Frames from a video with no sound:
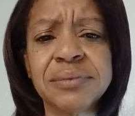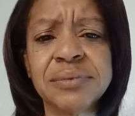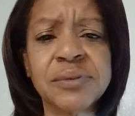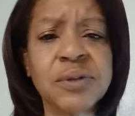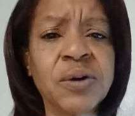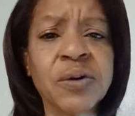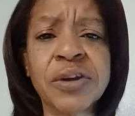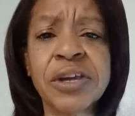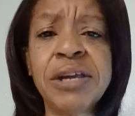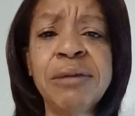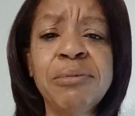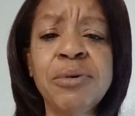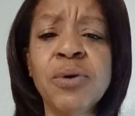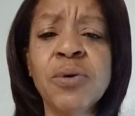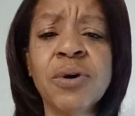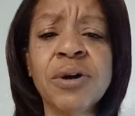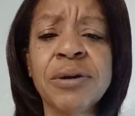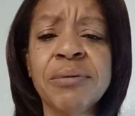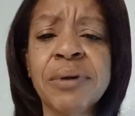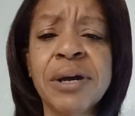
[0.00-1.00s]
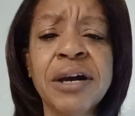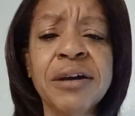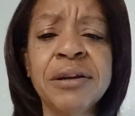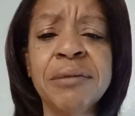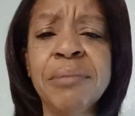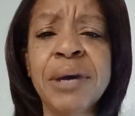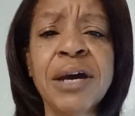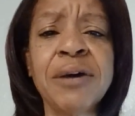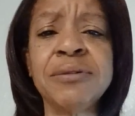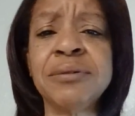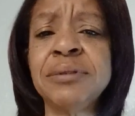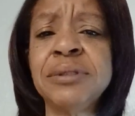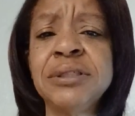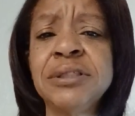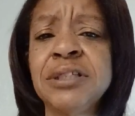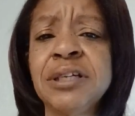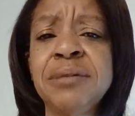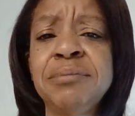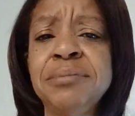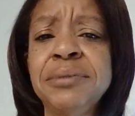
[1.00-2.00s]
Or keep going around the mountain.
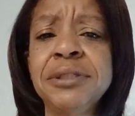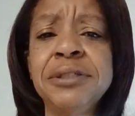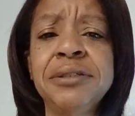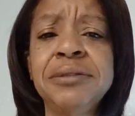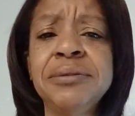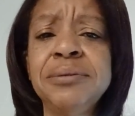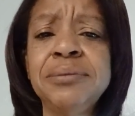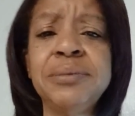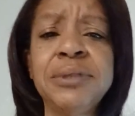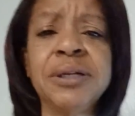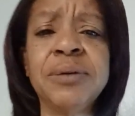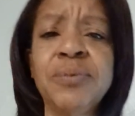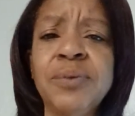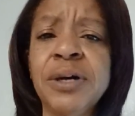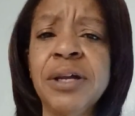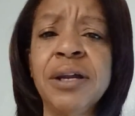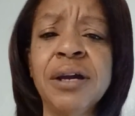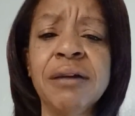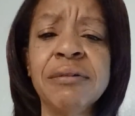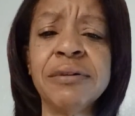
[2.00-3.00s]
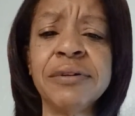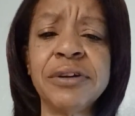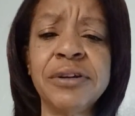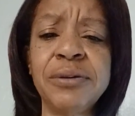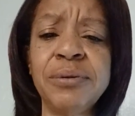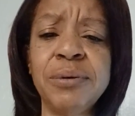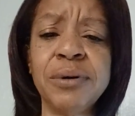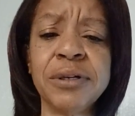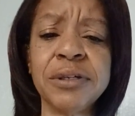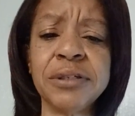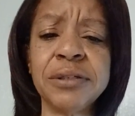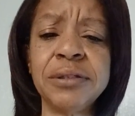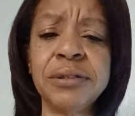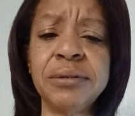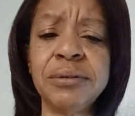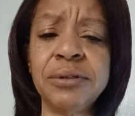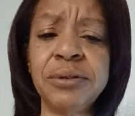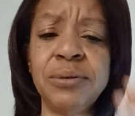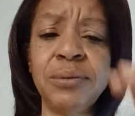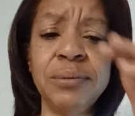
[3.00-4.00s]
It's up to you. Whatever you want to
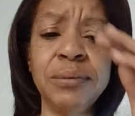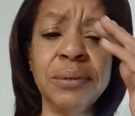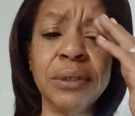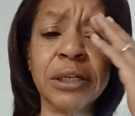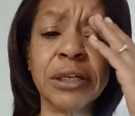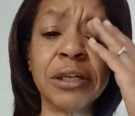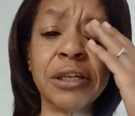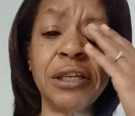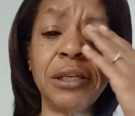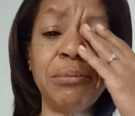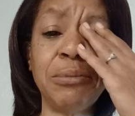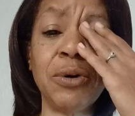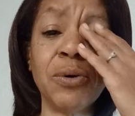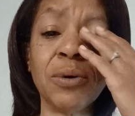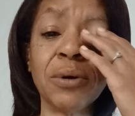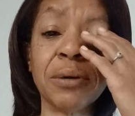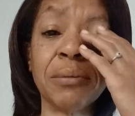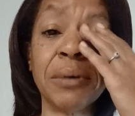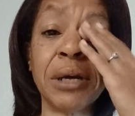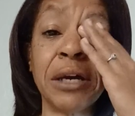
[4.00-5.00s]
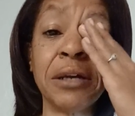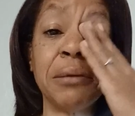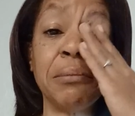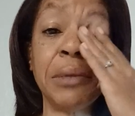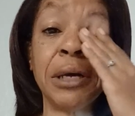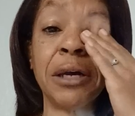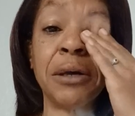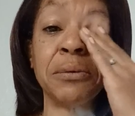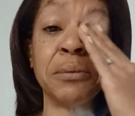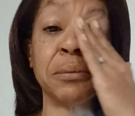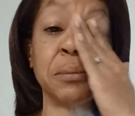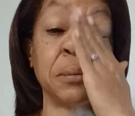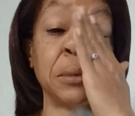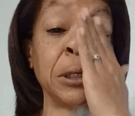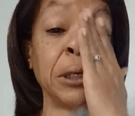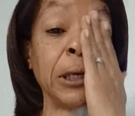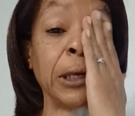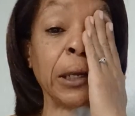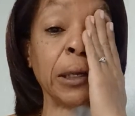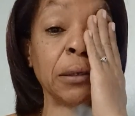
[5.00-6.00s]
do. You want to keep going around the mountain,
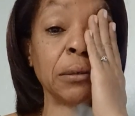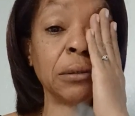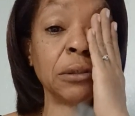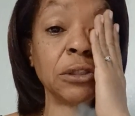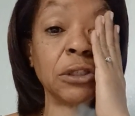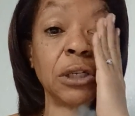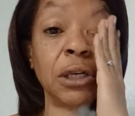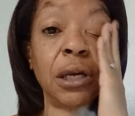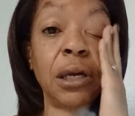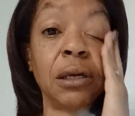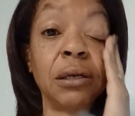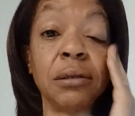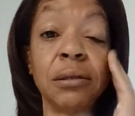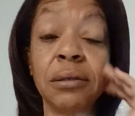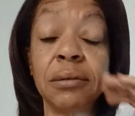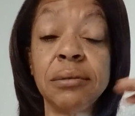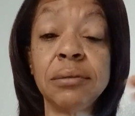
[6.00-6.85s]
then shit.